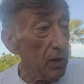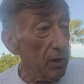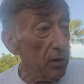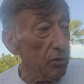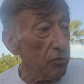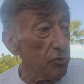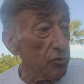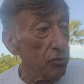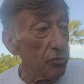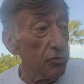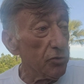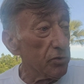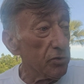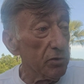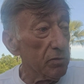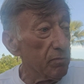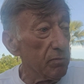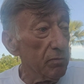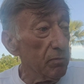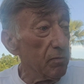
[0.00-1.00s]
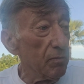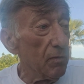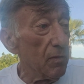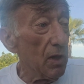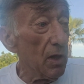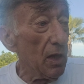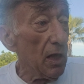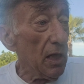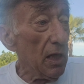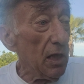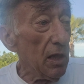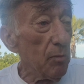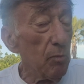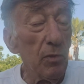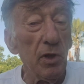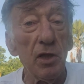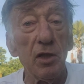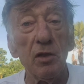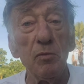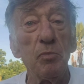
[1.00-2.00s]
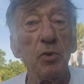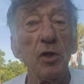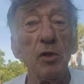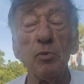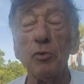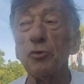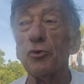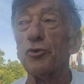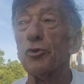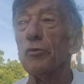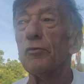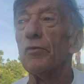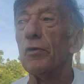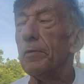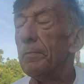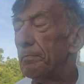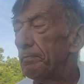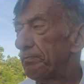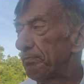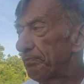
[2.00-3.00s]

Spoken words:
he's just making people suffer.